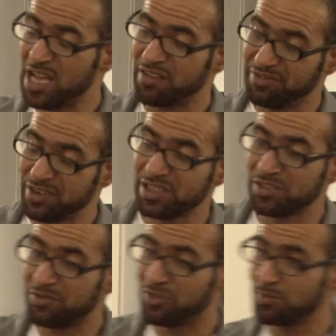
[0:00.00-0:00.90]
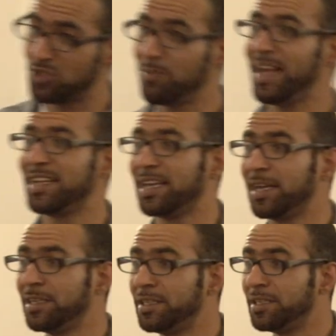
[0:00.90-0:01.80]
a friend from Somalia,
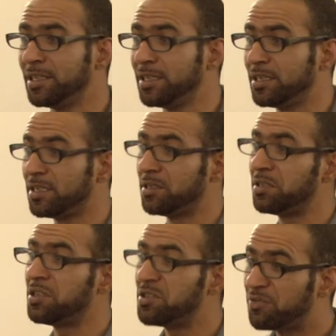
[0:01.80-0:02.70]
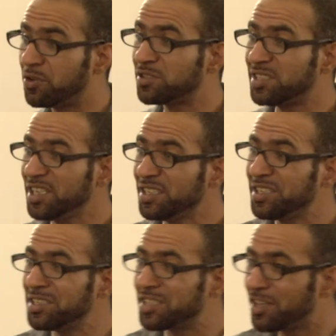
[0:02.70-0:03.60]
14
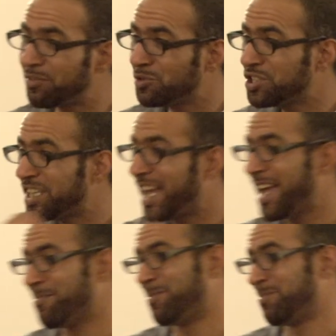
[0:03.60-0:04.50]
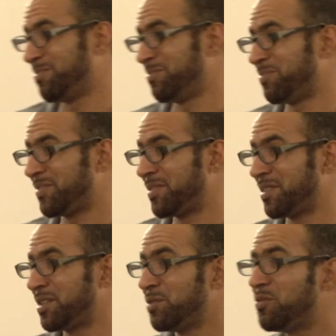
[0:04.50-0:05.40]
years in a refugee camp,
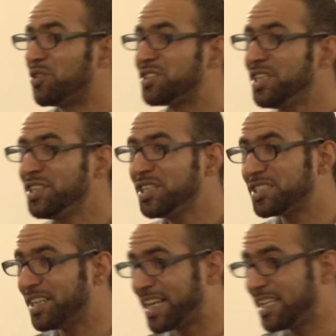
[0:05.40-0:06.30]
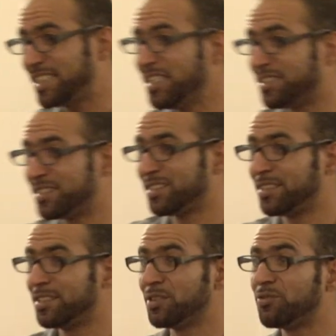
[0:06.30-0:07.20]
14 years in a tent,
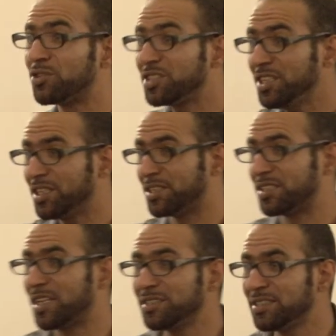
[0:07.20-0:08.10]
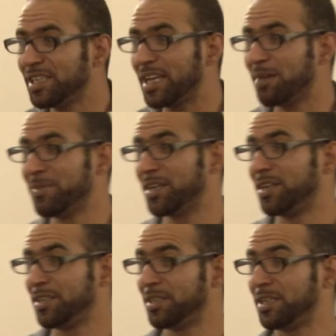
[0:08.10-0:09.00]
14 years until they come here.
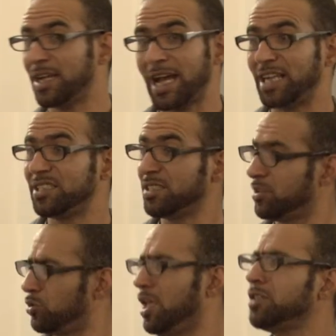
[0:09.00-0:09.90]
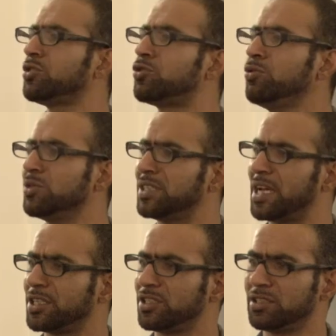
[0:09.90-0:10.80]
And they did not choose,
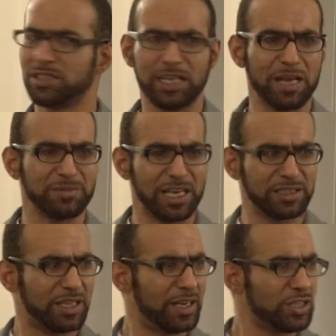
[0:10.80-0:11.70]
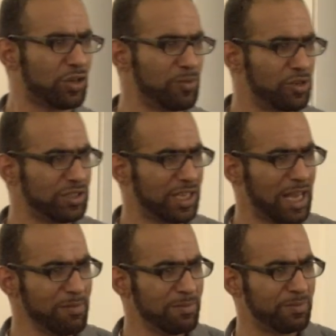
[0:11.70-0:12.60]
actually. They come, the international community
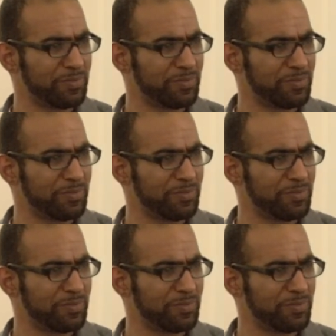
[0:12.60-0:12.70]
come,